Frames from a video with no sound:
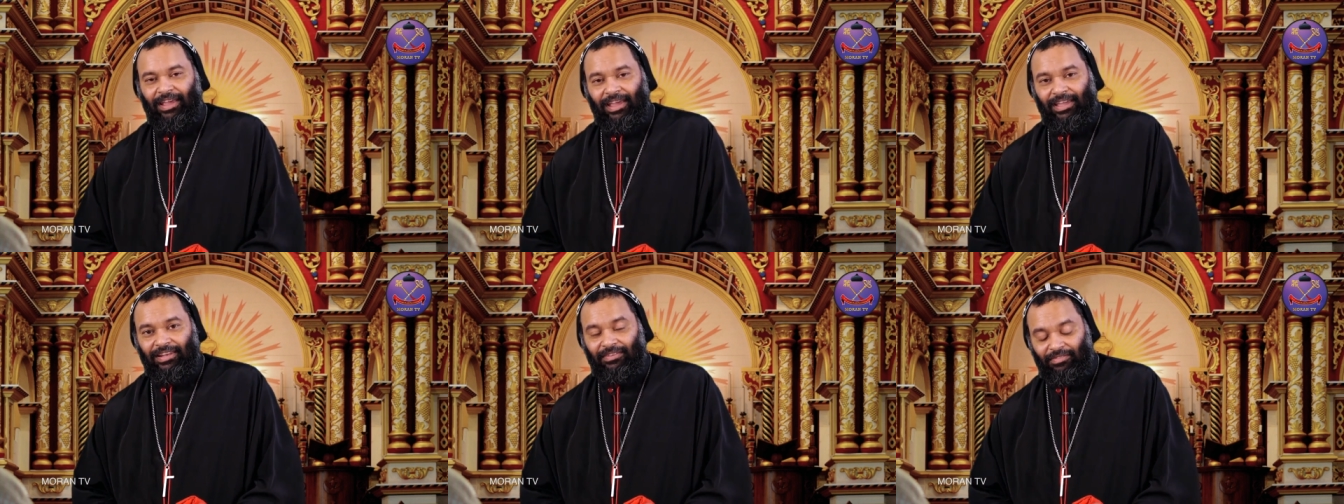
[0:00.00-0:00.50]

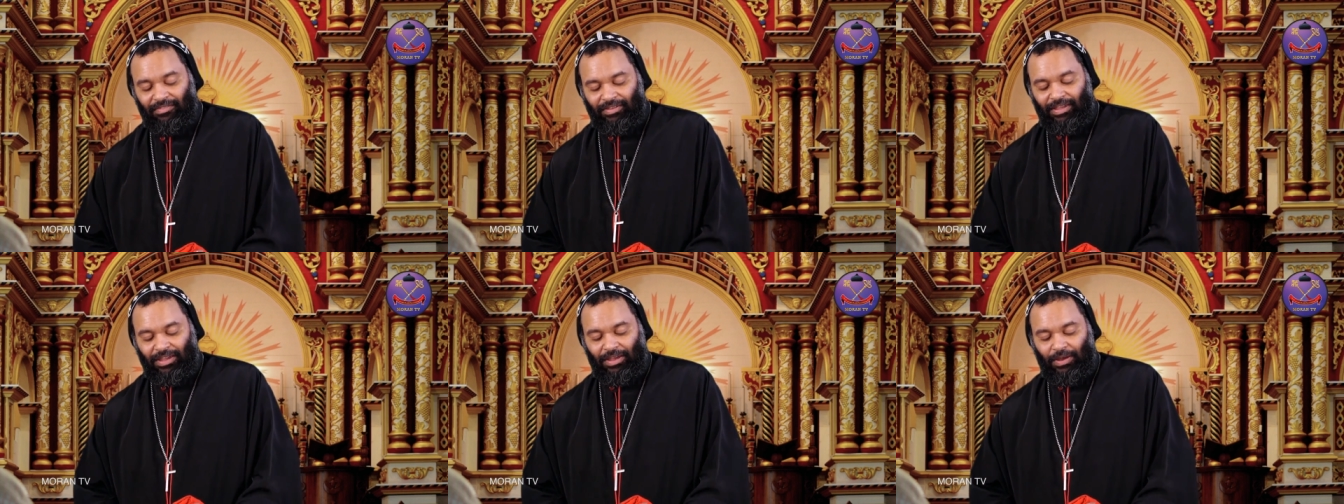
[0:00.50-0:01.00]
And
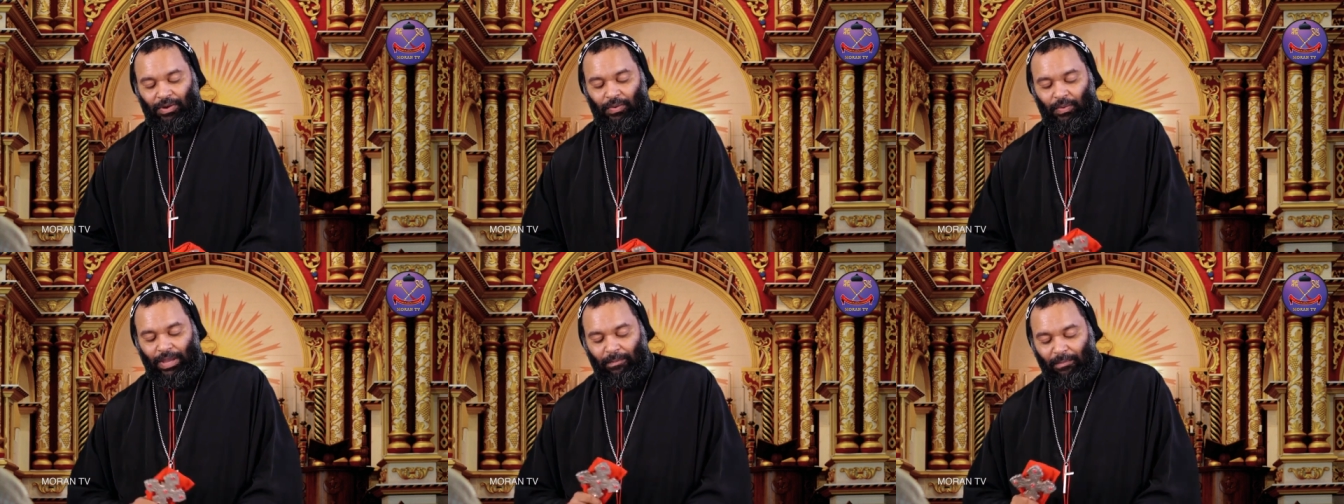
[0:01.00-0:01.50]

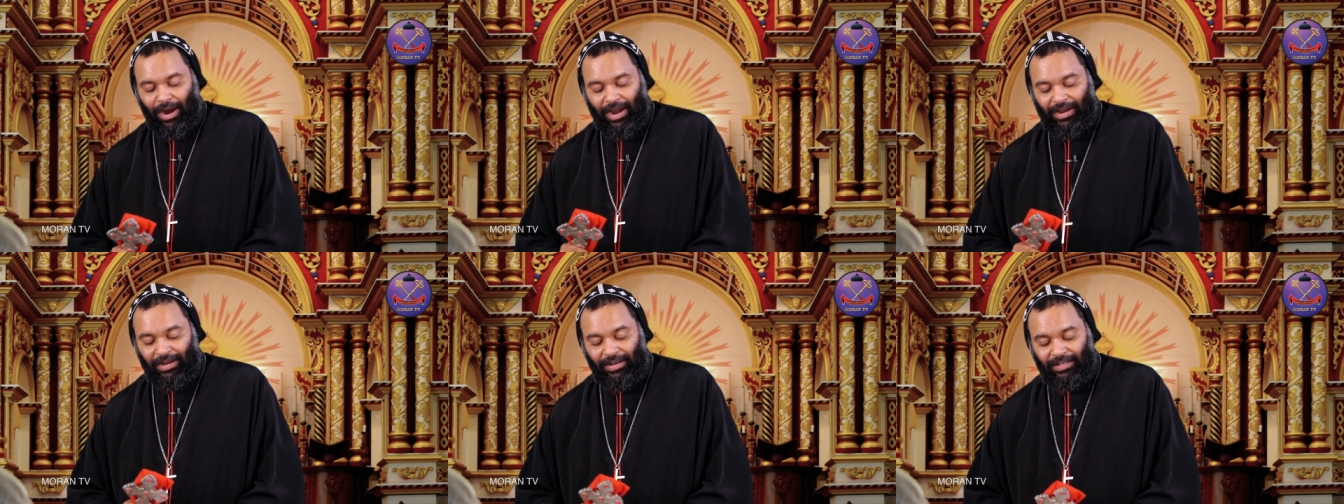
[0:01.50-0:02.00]
who
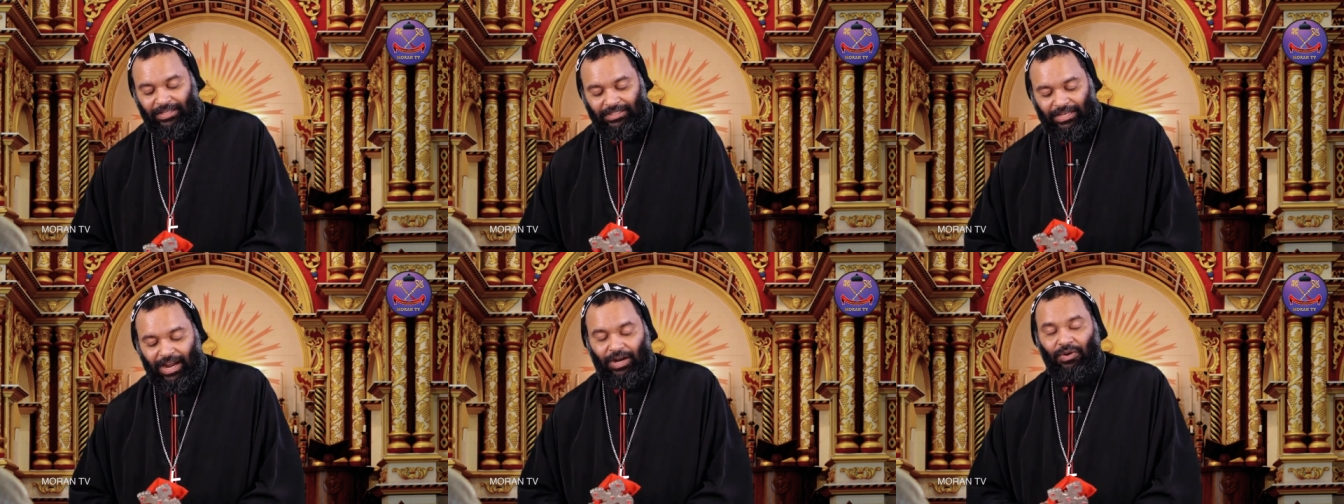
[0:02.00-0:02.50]
abide in the
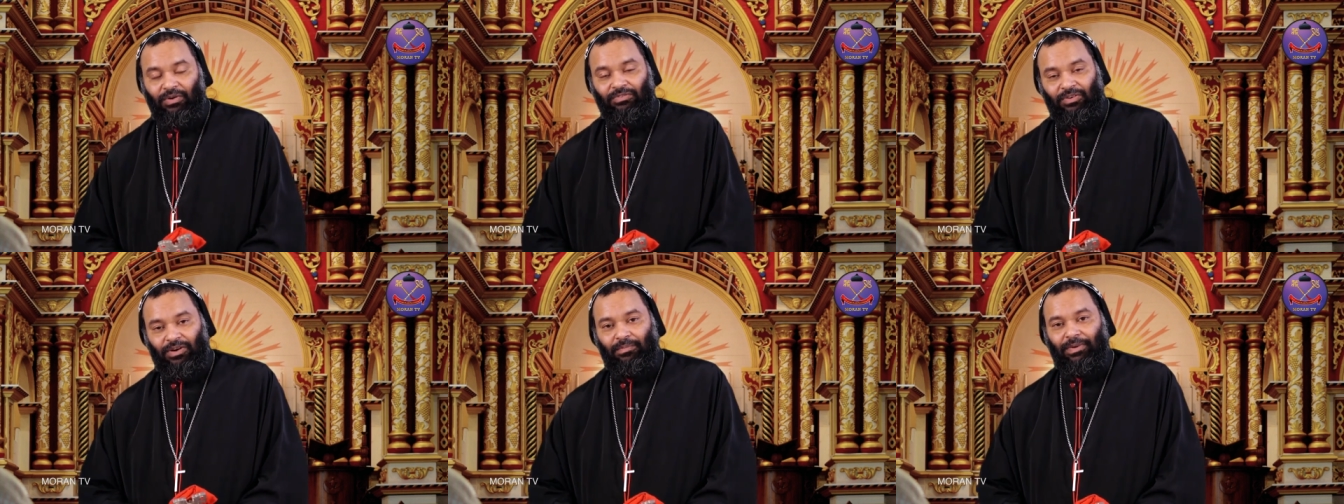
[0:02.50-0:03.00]
shadow
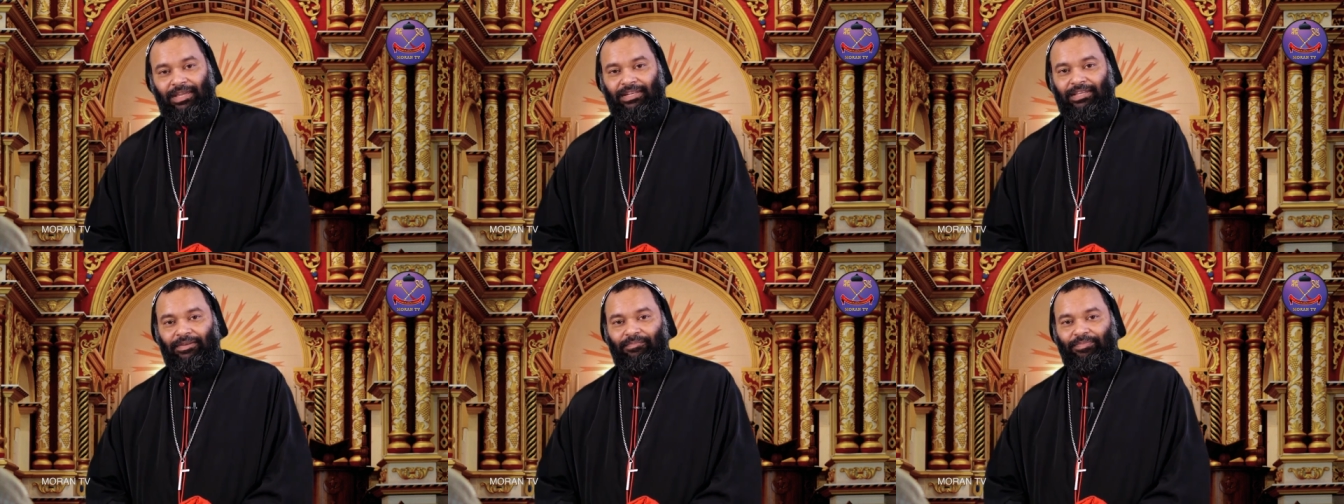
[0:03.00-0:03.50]
of the
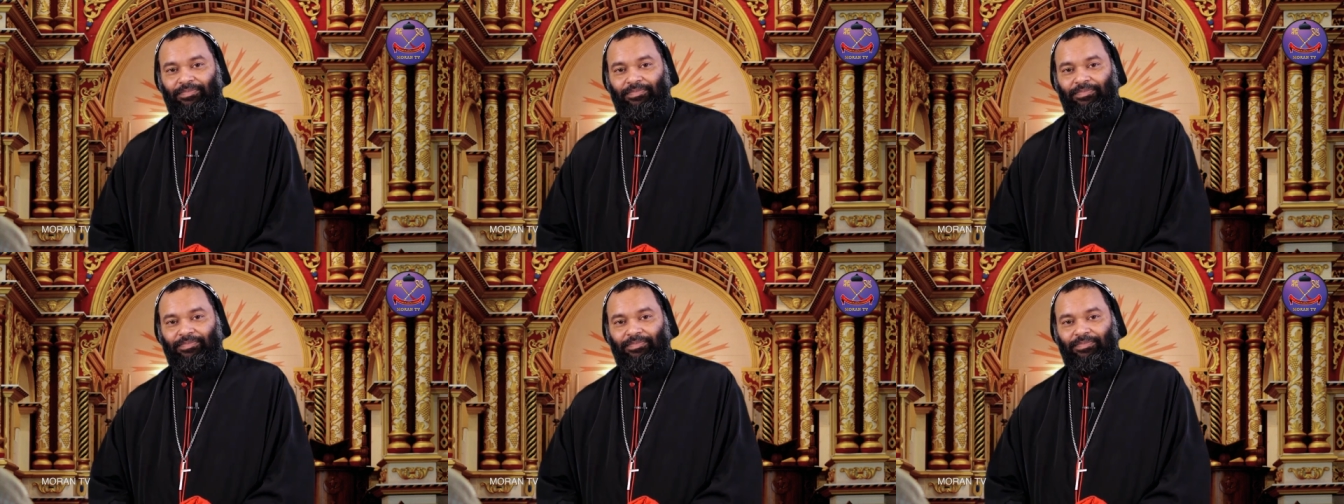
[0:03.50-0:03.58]
Almighty,